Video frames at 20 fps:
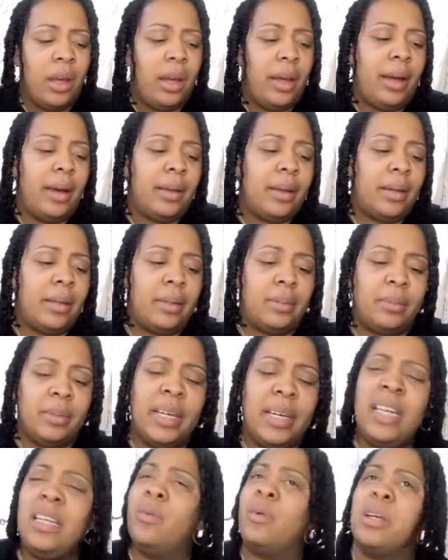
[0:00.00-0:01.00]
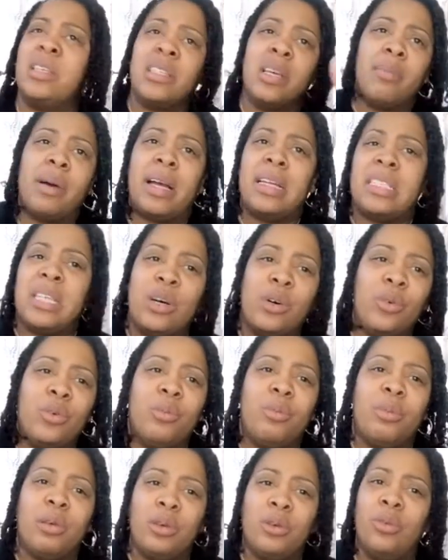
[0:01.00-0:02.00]
And, um, anyway, somebody told
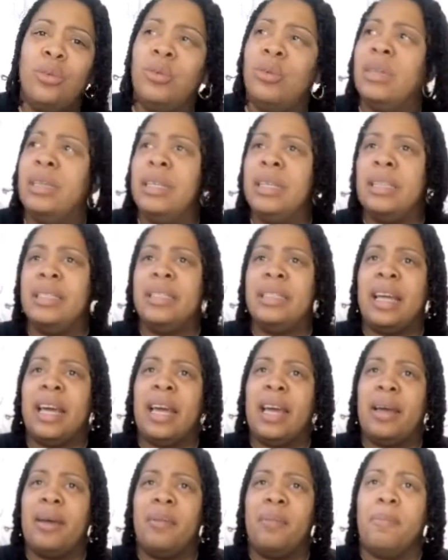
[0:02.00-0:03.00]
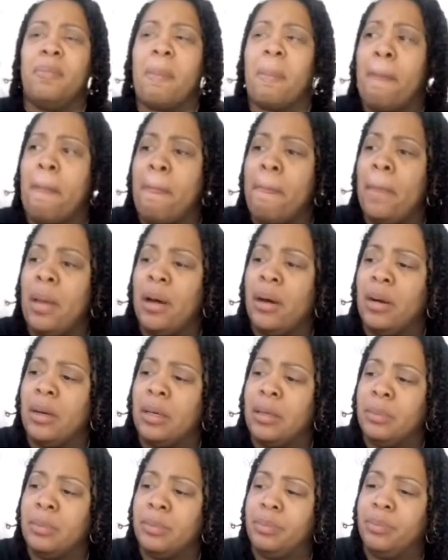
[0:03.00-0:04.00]
Blue that
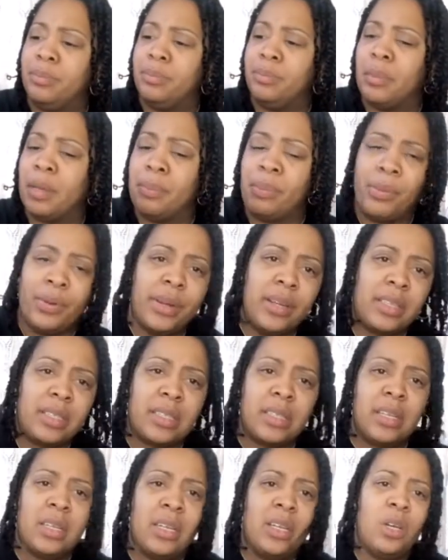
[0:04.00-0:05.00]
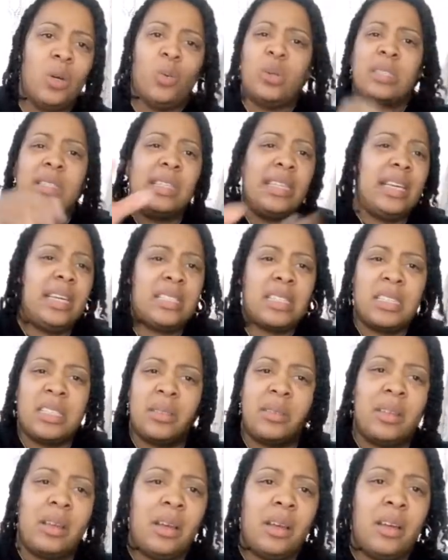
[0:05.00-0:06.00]
um Prince was
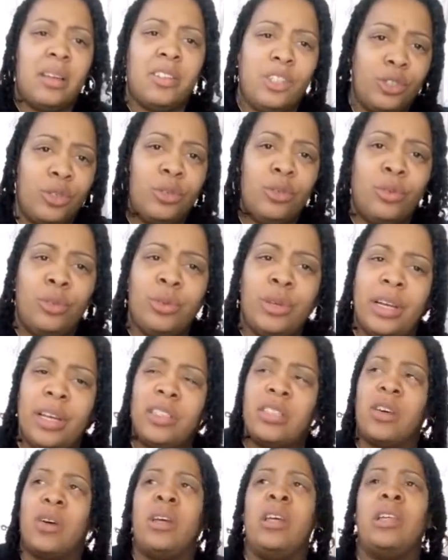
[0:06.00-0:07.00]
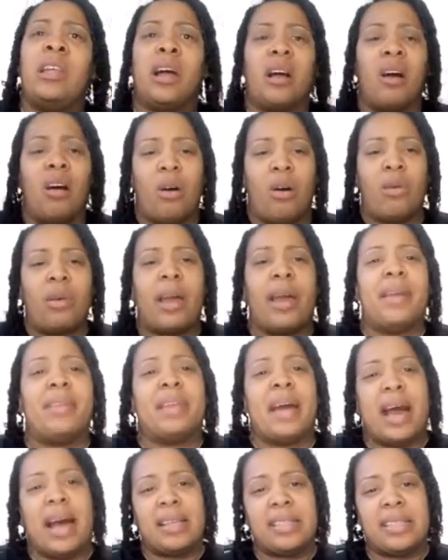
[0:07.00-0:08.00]
Liz's dude, and so he like, oh okay,
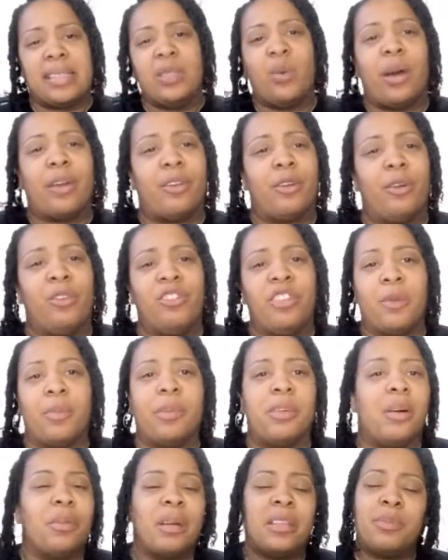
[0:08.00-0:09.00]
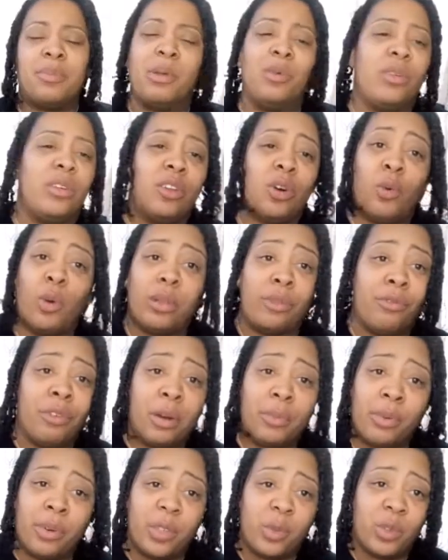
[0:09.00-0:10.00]
now I see why dude jumping up because Blue didn't know what the
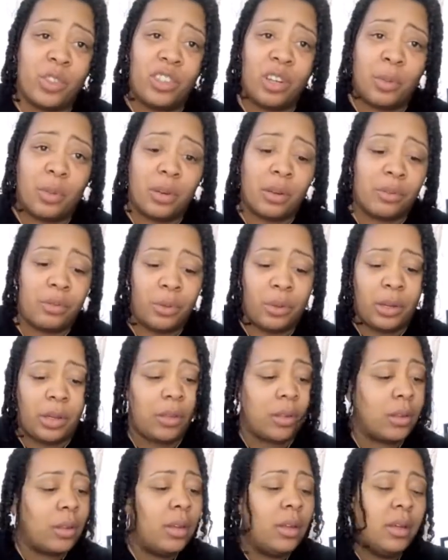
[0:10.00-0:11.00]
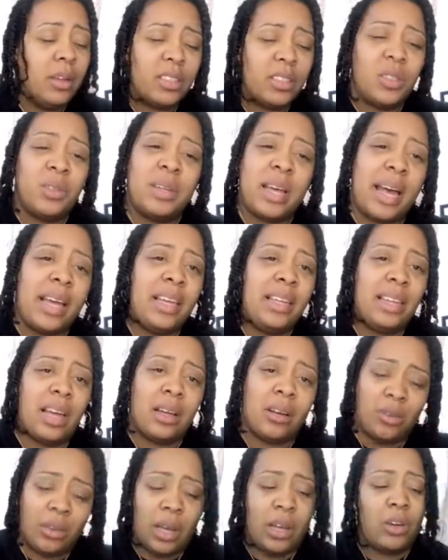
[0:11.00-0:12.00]
fuck Prince was jumping up for either. So now he like,
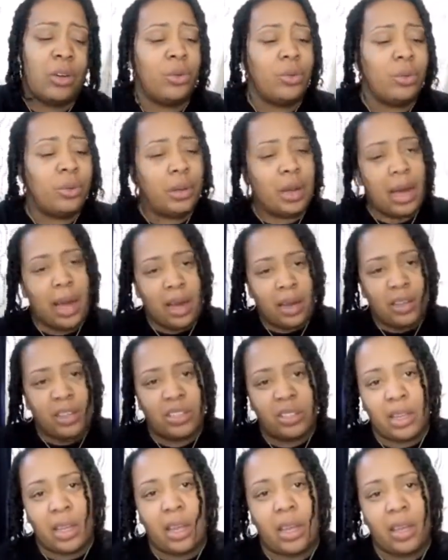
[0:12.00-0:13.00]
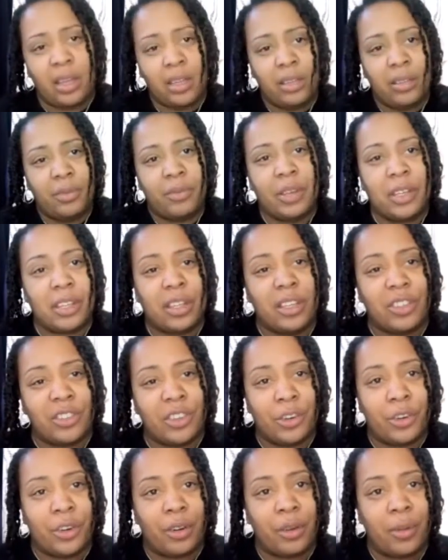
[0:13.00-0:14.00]
okay, cool, I understand. He defending his
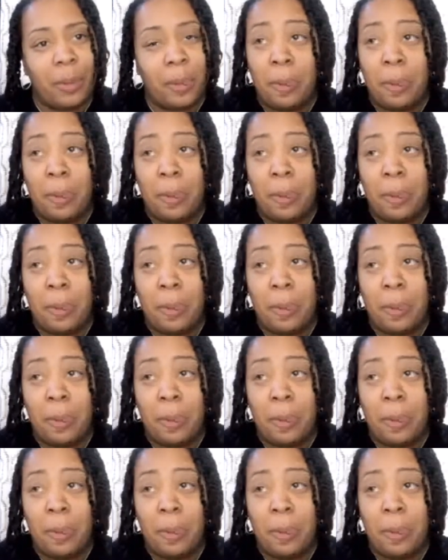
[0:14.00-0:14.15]
girl.